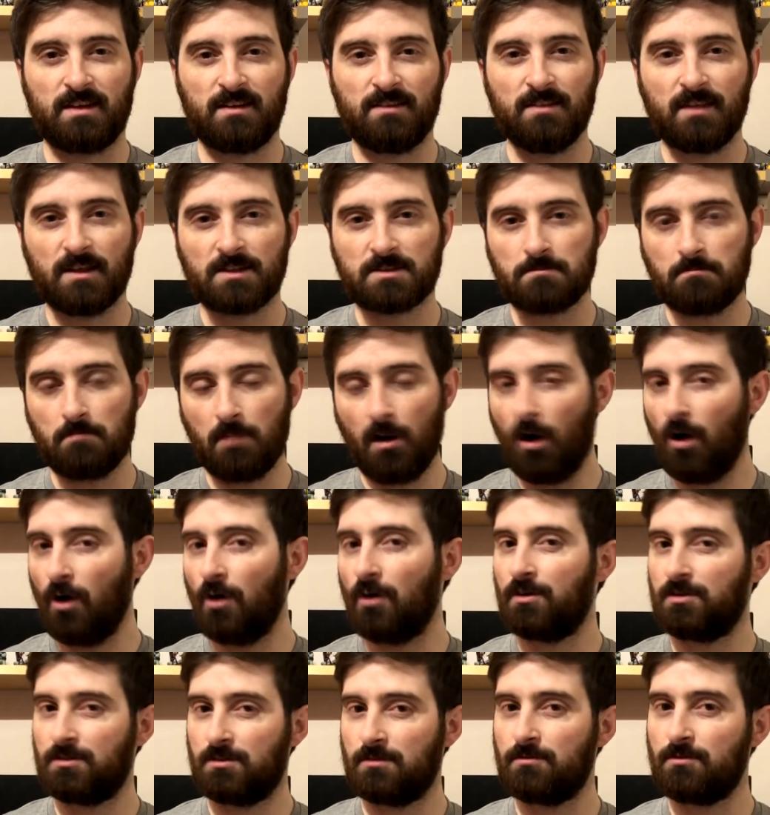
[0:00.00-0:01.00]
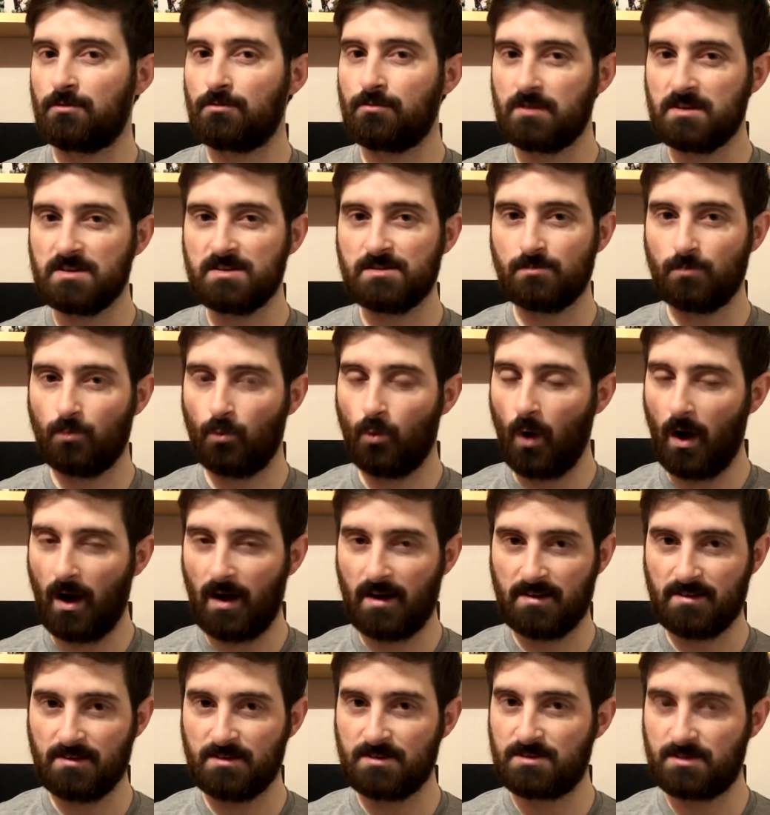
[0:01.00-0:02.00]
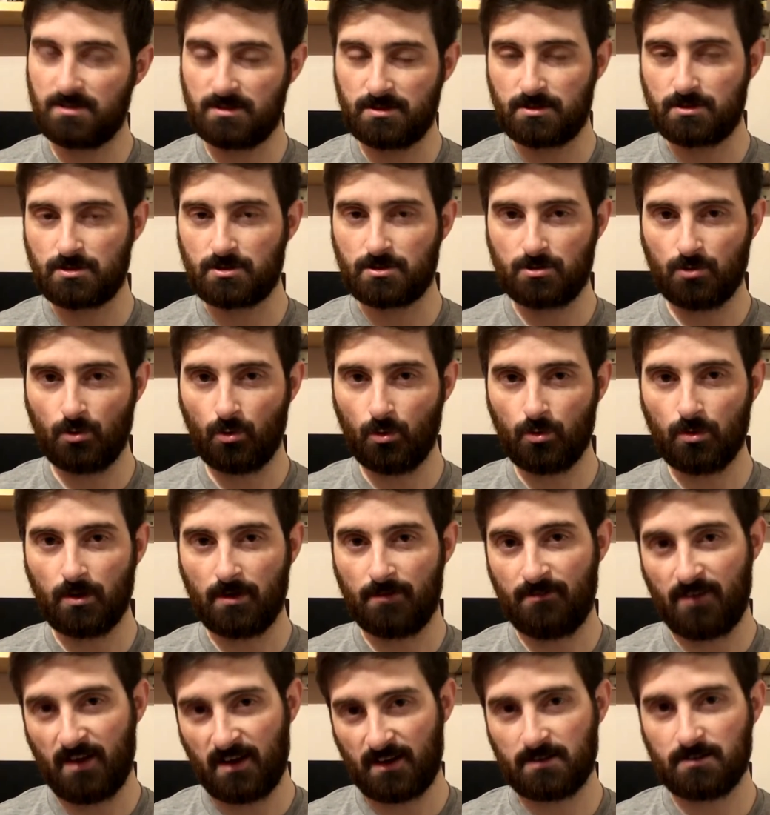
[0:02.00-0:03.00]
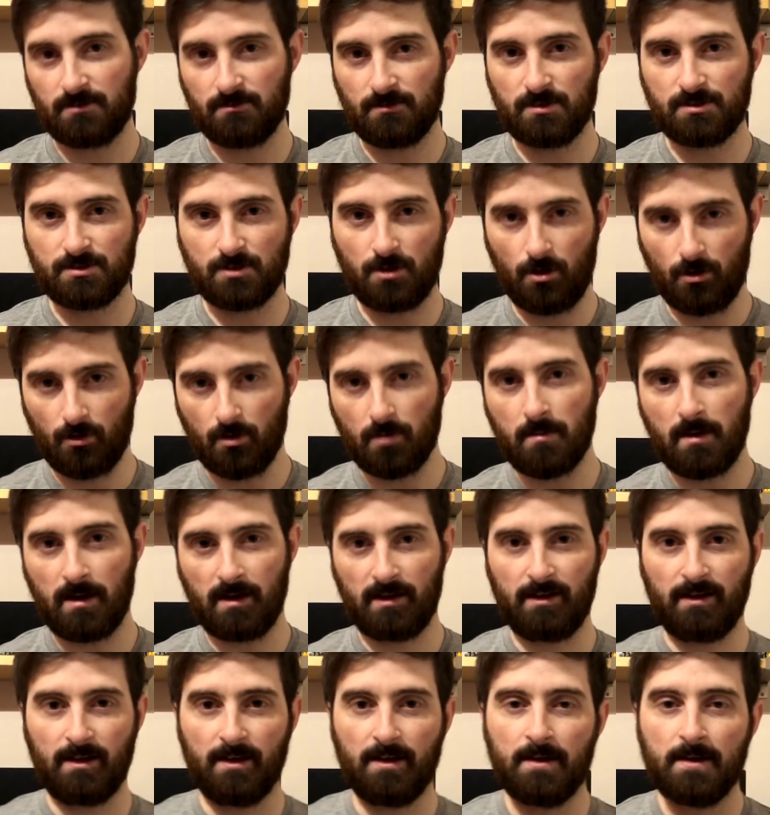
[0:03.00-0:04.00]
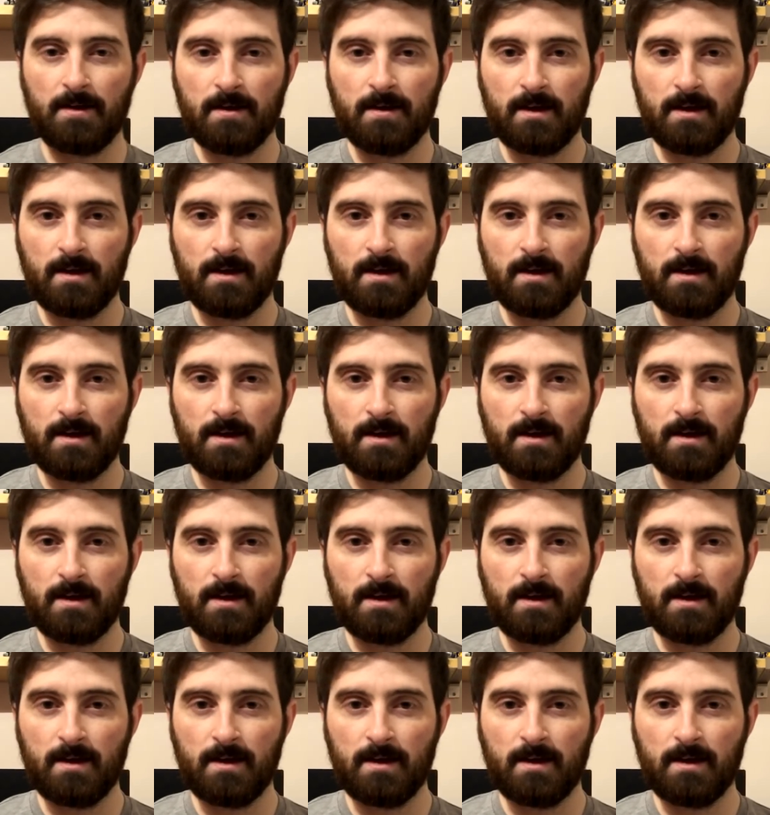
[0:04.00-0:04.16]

and that's part of the reason why this is so effective as a horror manga.